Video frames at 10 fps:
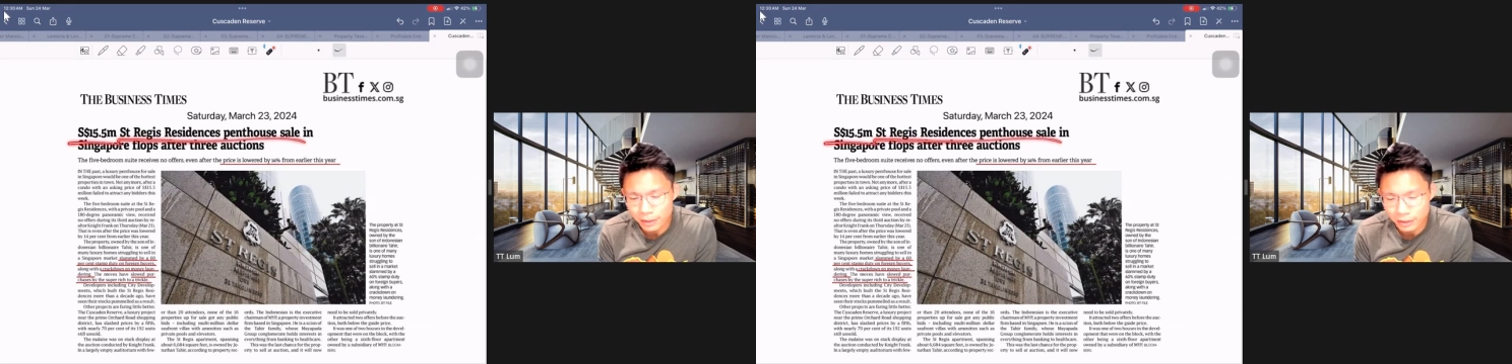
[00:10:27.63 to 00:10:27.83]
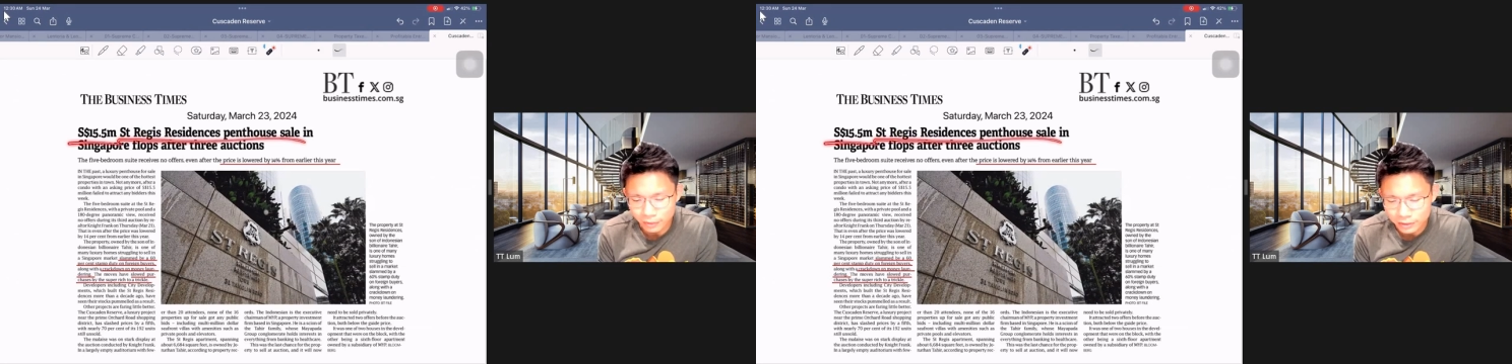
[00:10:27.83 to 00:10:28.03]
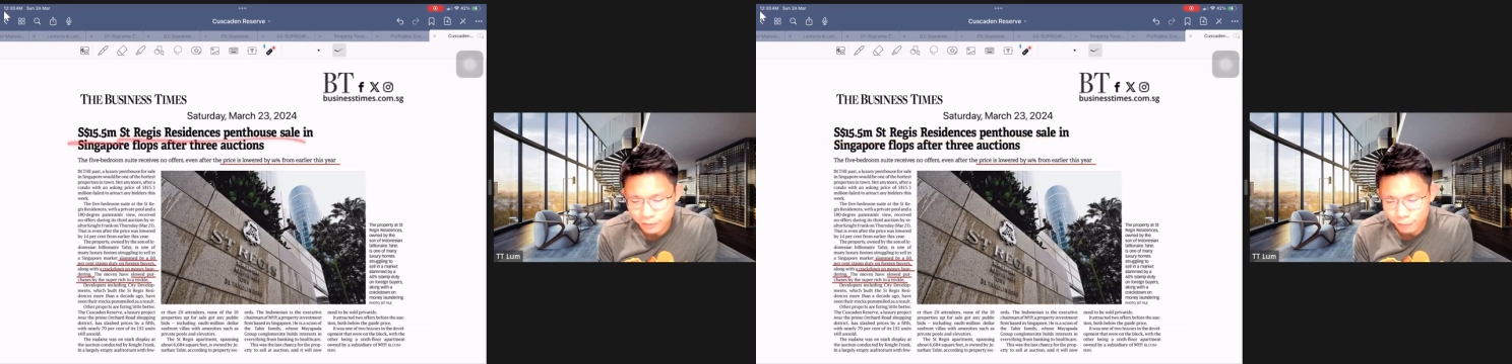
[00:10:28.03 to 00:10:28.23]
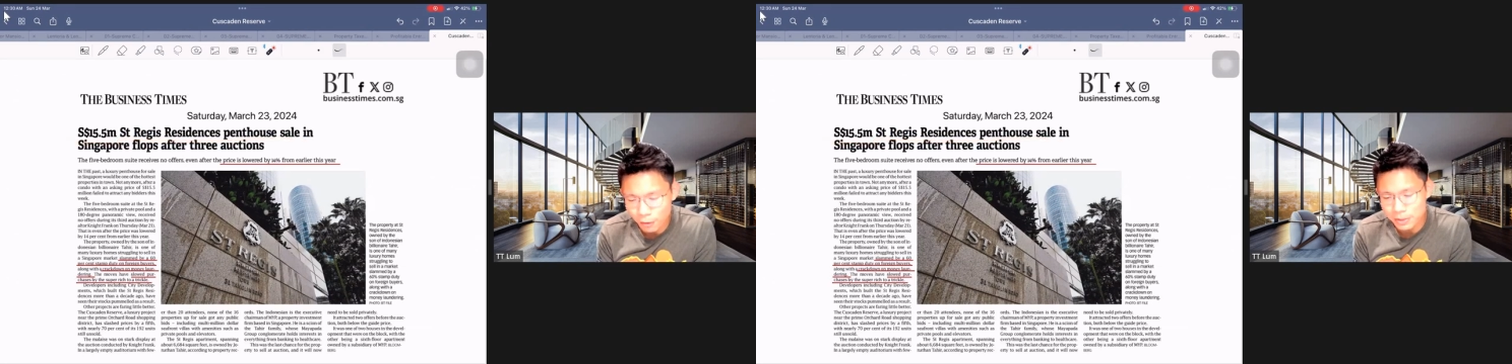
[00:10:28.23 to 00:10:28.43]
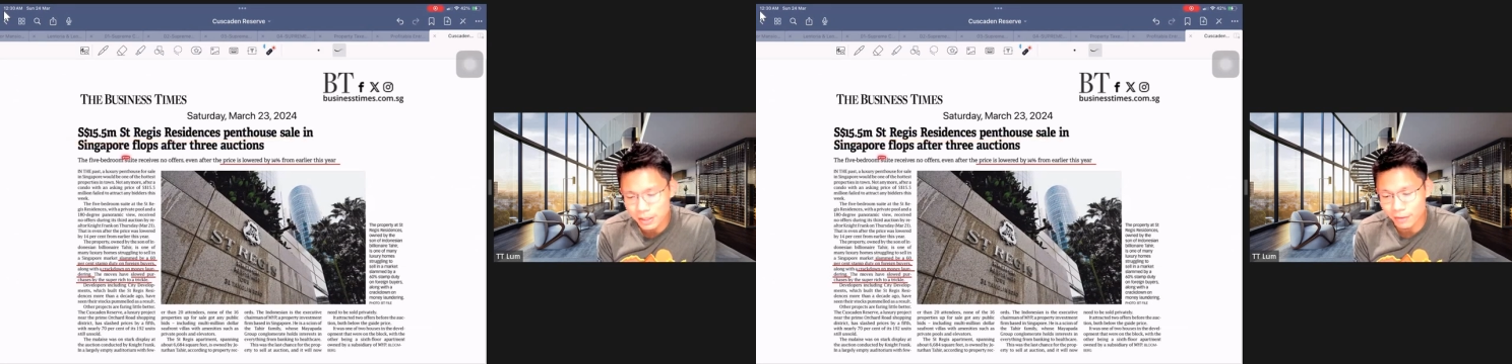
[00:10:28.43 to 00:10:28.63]
flops
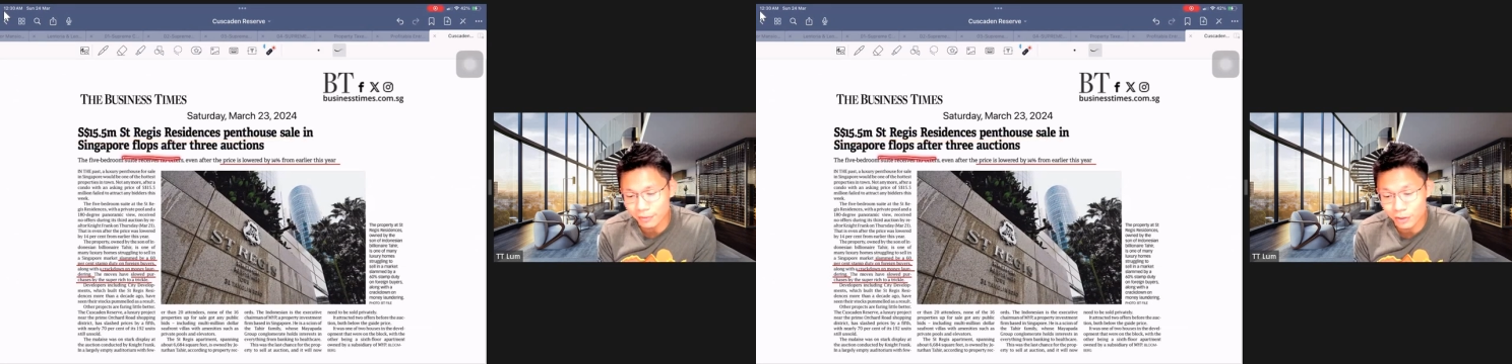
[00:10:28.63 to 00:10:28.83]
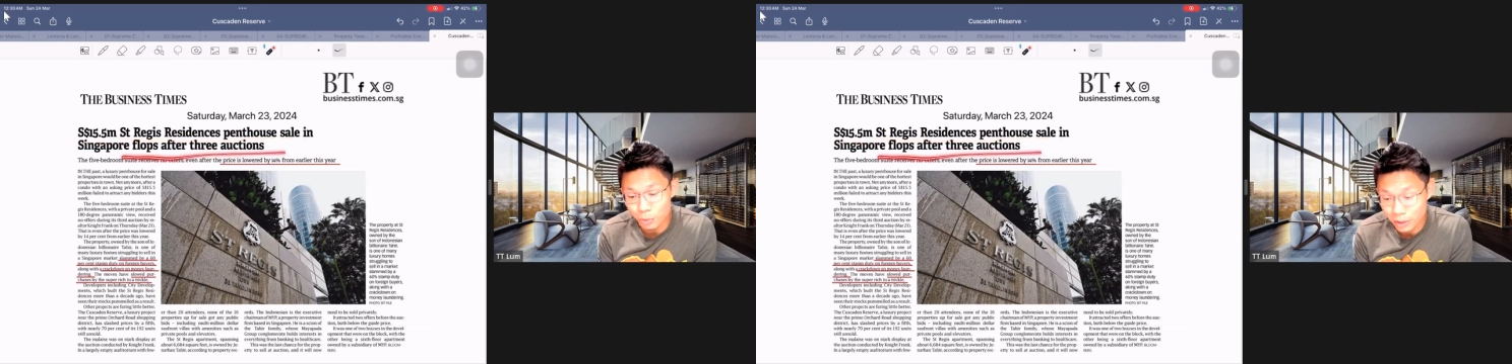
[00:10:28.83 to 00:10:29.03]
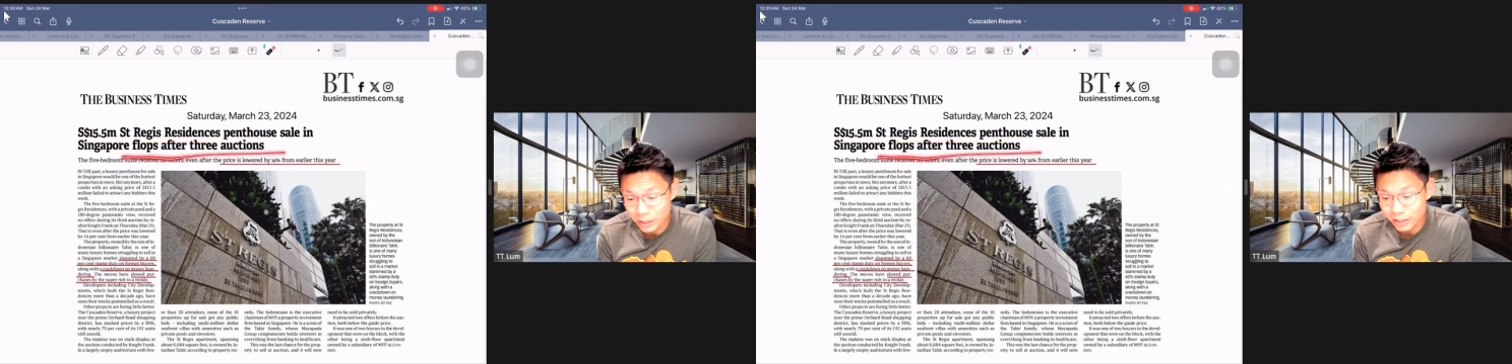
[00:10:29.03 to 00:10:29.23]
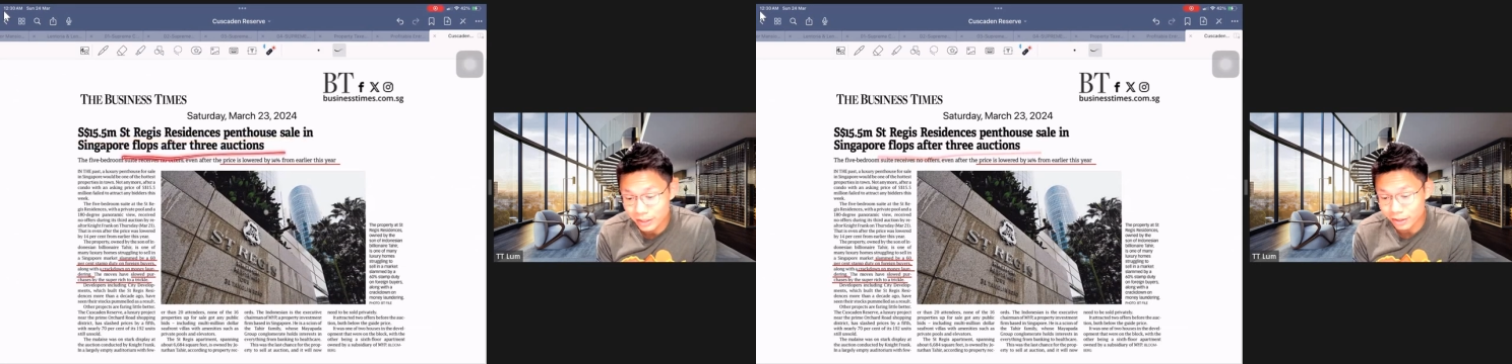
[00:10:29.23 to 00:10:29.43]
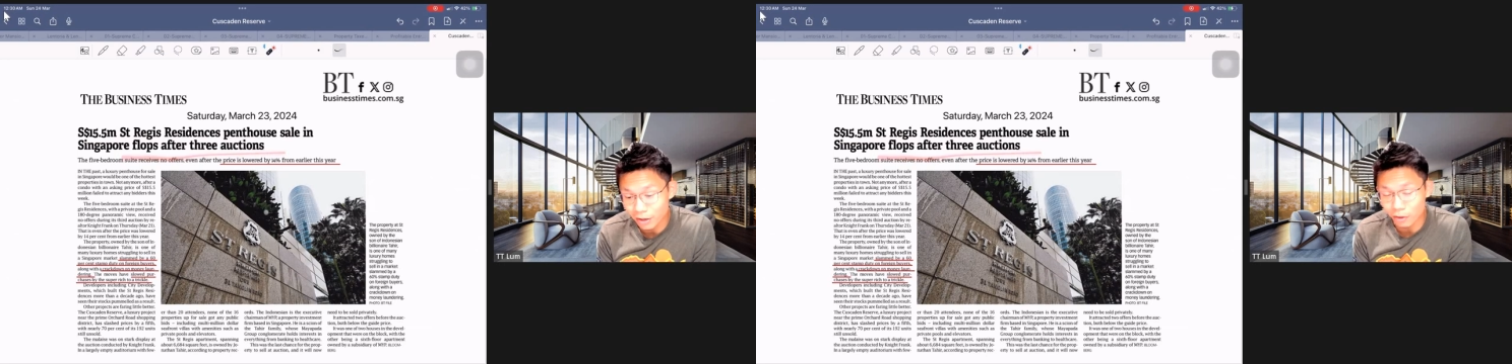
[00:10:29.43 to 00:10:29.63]
after 3
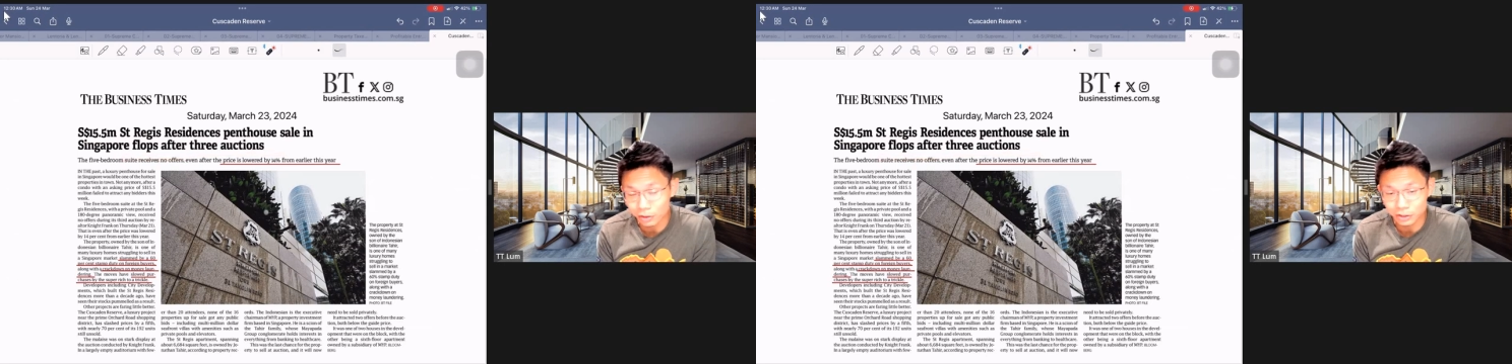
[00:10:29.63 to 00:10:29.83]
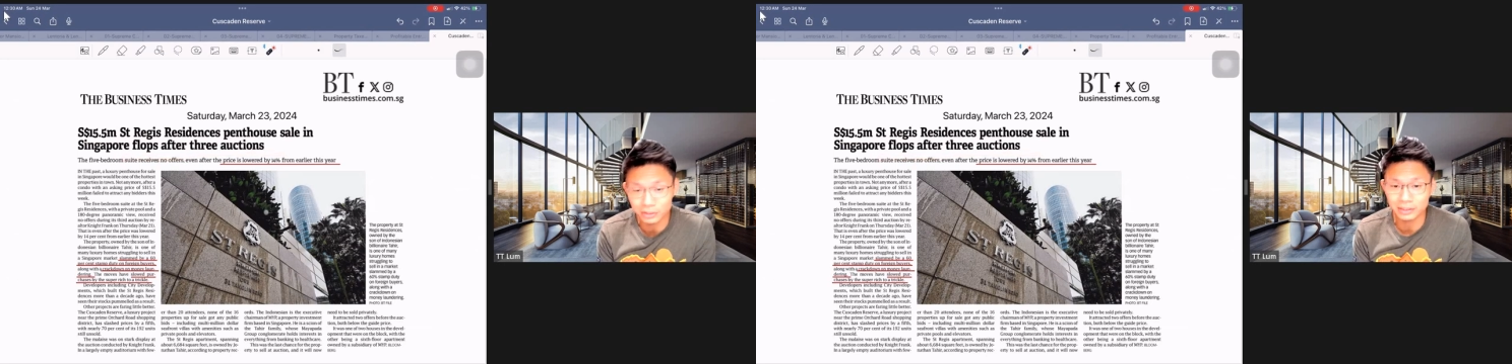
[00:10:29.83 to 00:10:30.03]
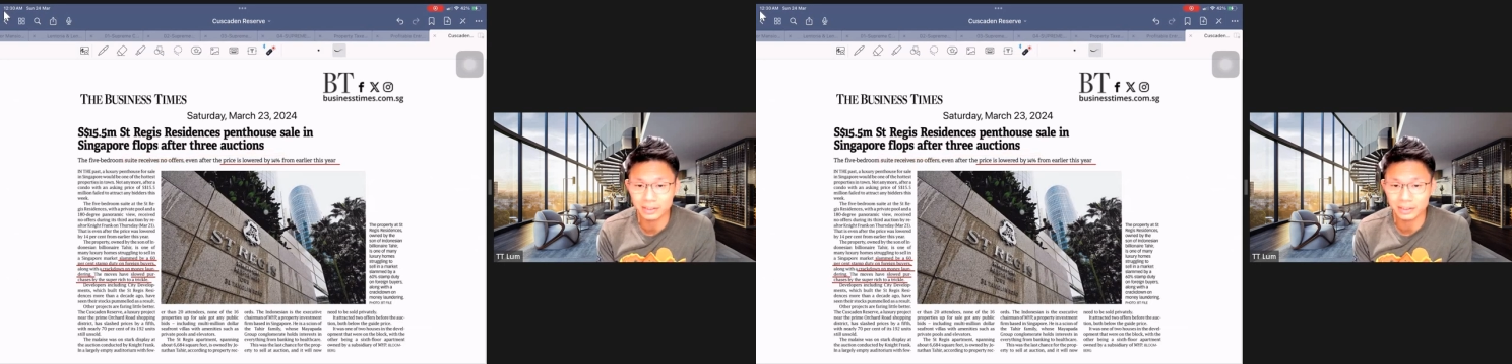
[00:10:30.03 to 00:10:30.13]
auctions.